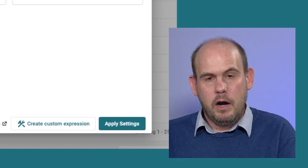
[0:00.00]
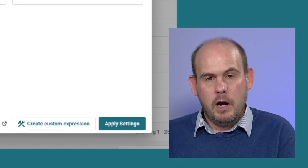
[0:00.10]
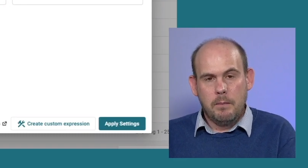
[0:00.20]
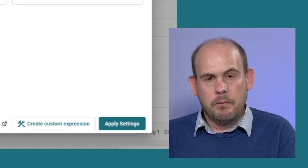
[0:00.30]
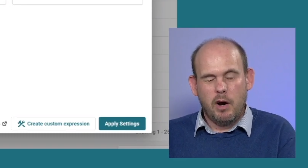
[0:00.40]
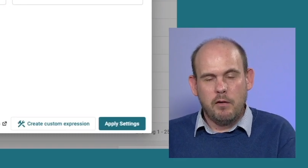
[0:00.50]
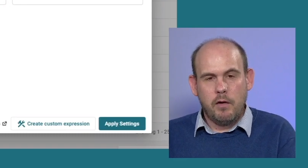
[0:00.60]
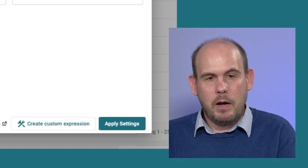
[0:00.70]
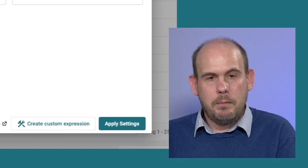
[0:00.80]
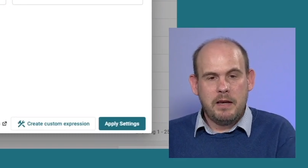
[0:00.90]
of
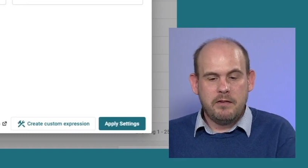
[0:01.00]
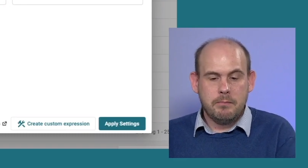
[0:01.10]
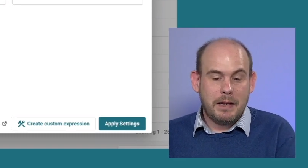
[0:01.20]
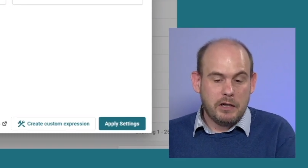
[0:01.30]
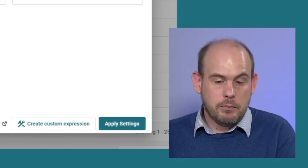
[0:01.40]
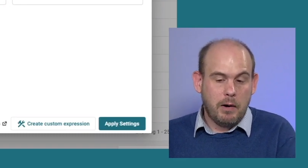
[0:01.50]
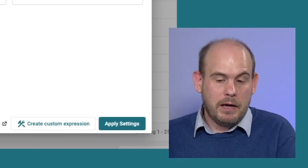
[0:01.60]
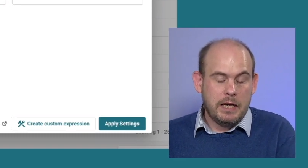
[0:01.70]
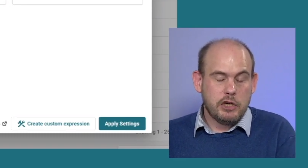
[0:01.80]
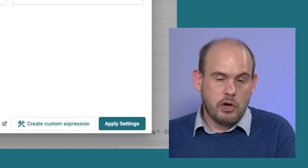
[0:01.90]
IPs managed by
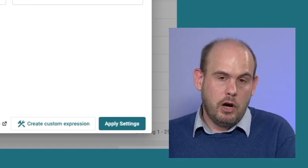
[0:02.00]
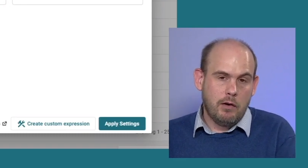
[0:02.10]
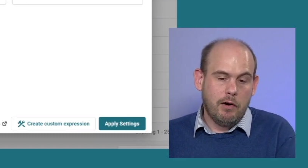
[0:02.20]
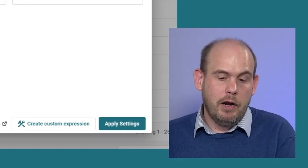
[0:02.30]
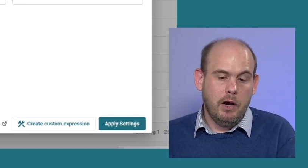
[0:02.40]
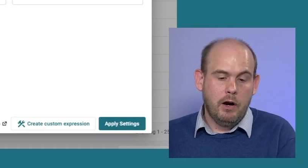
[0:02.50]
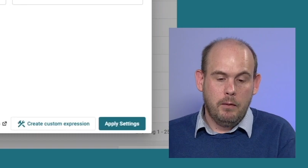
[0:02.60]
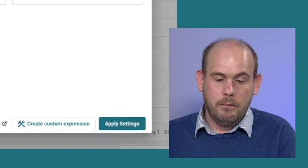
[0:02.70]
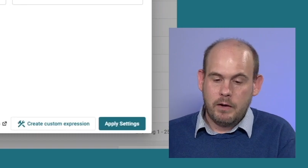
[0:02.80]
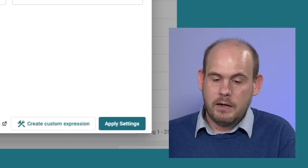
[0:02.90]
each RIR.